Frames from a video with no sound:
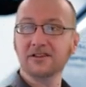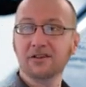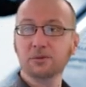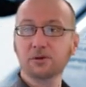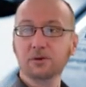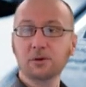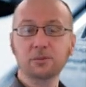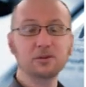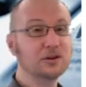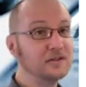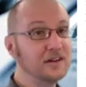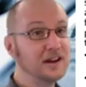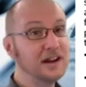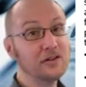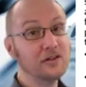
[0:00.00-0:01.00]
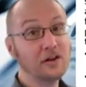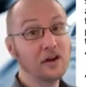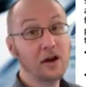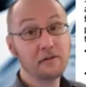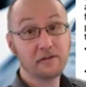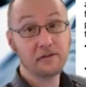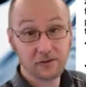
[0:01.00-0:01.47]
subscription fee is
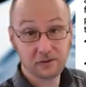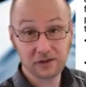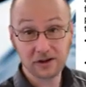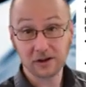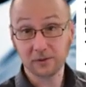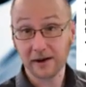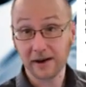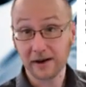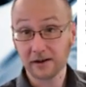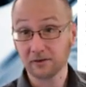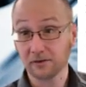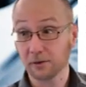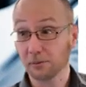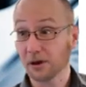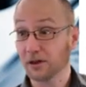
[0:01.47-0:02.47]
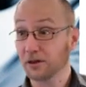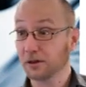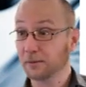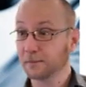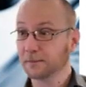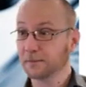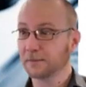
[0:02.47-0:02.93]
15 Rand every month.